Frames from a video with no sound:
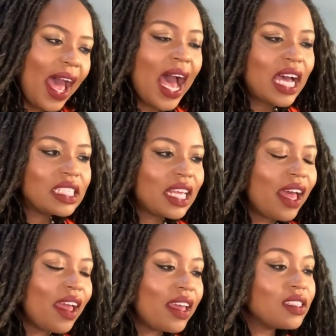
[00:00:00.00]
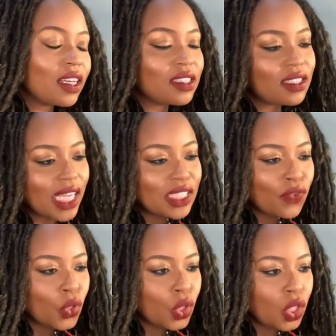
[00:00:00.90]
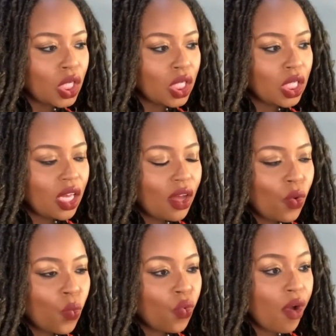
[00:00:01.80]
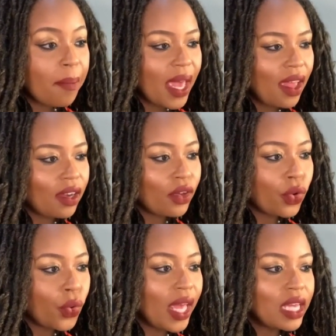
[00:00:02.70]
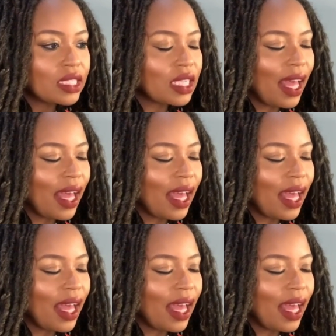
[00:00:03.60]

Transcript: as a successful woman who is,